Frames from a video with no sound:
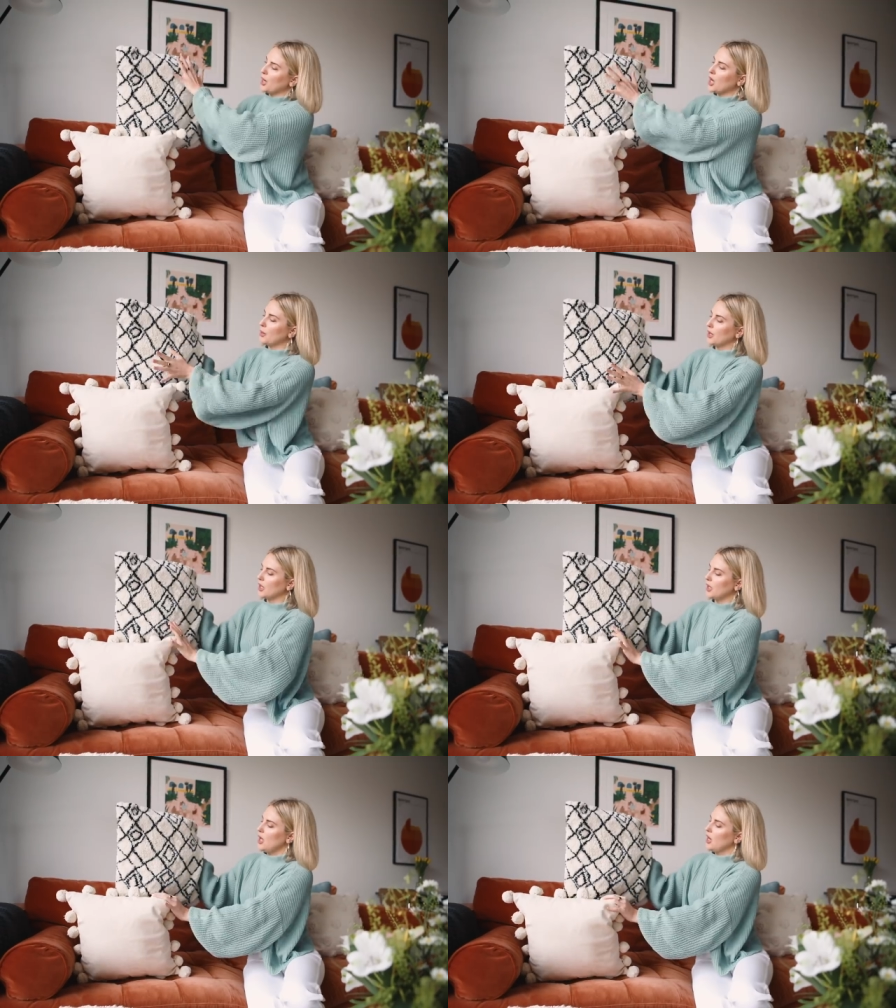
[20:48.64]

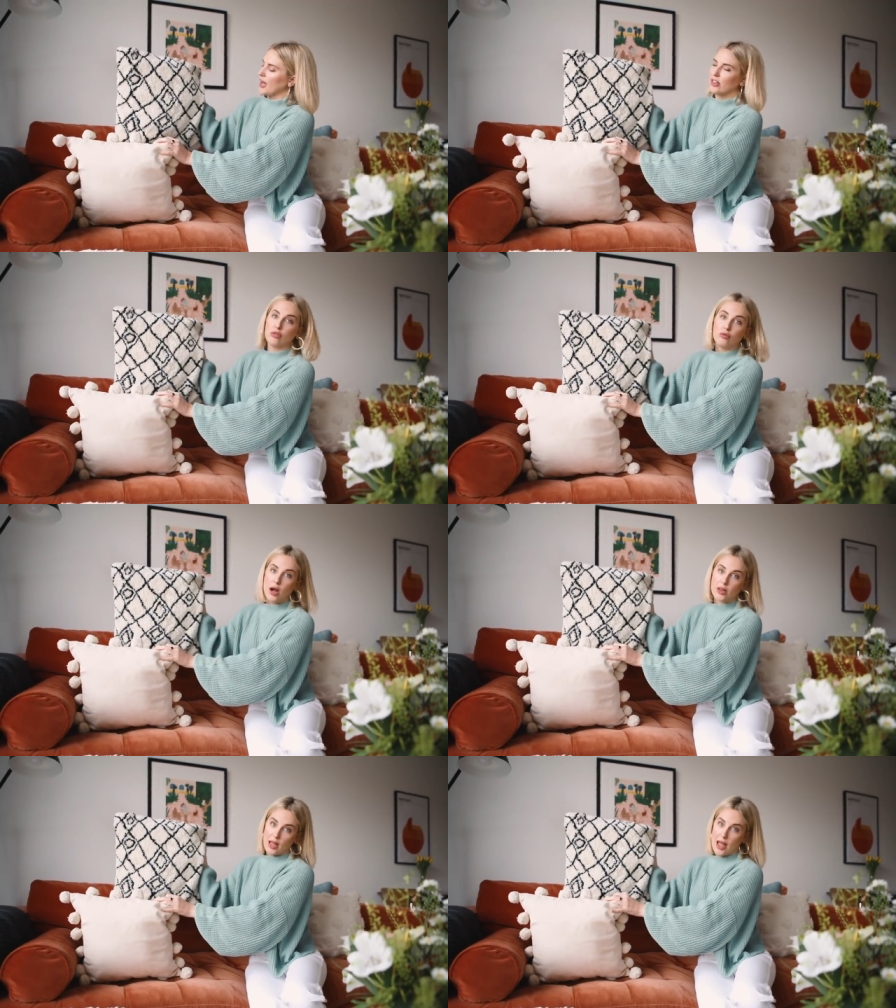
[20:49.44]
Berber, like the
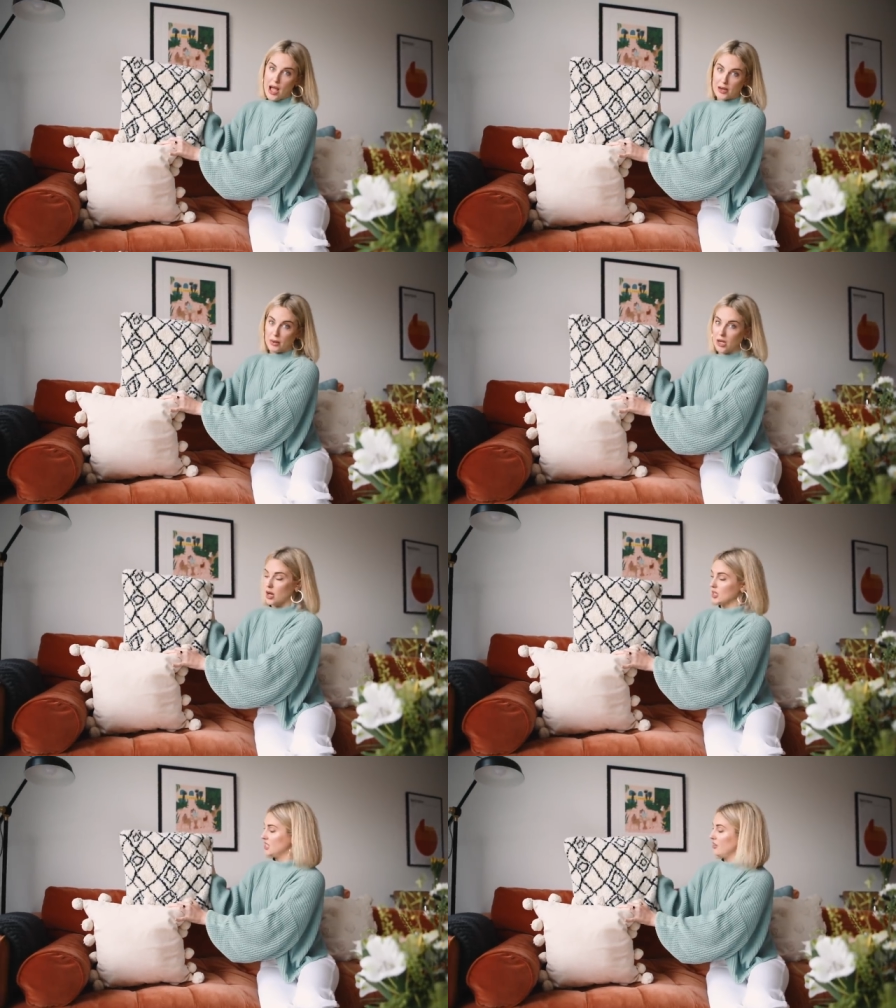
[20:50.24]
rug that I had in my
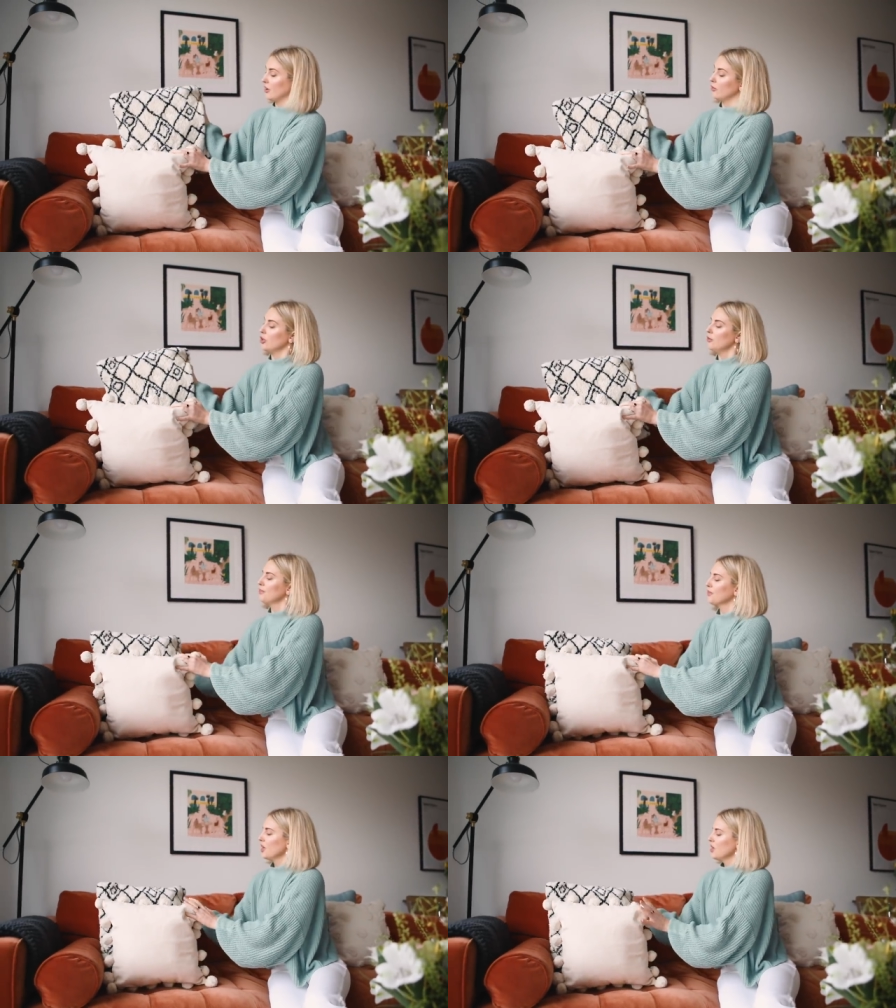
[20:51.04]
last living
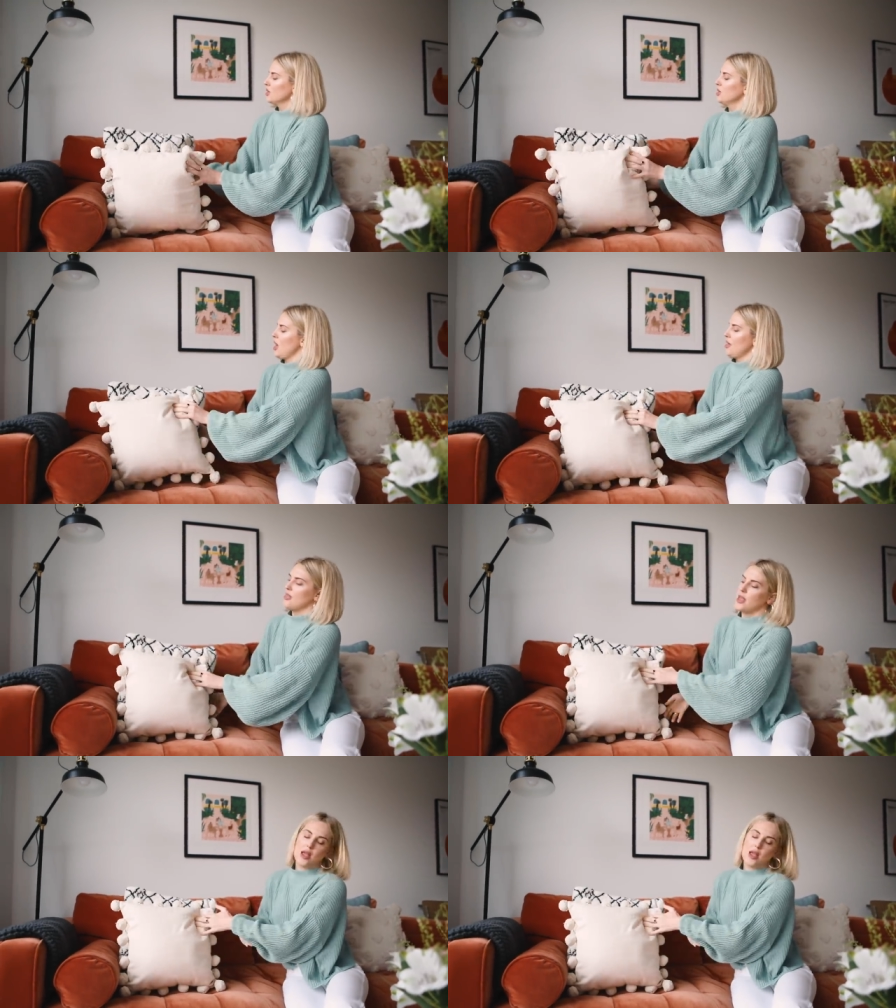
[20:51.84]
room. And